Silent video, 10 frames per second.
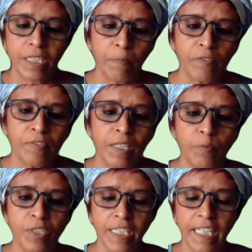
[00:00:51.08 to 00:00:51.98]
some of
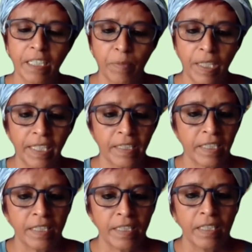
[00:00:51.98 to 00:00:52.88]
them which take
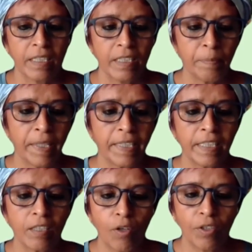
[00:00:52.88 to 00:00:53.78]
place
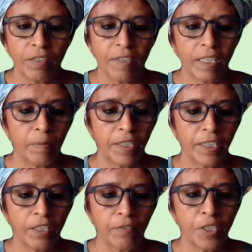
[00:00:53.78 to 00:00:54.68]
depending on the
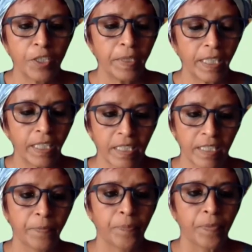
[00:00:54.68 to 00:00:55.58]
availability of the
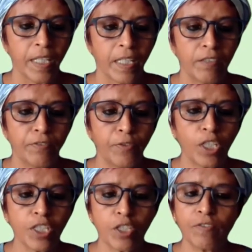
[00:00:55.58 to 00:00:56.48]
speakers. The
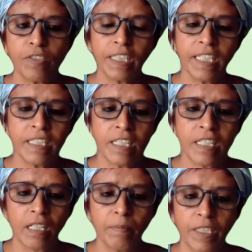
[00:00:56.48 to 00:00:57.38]
focus of the
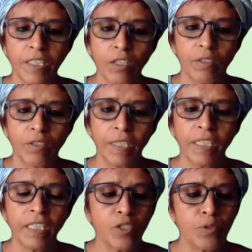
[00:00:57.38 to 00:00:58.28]
thesis club is on
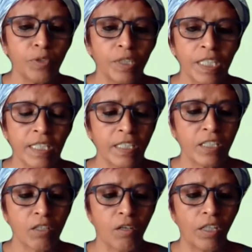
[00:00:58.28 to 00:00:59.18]
bringing students
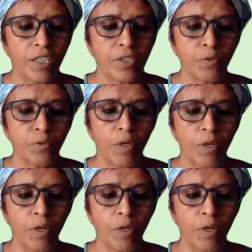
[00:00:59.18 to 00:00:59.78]
and scholars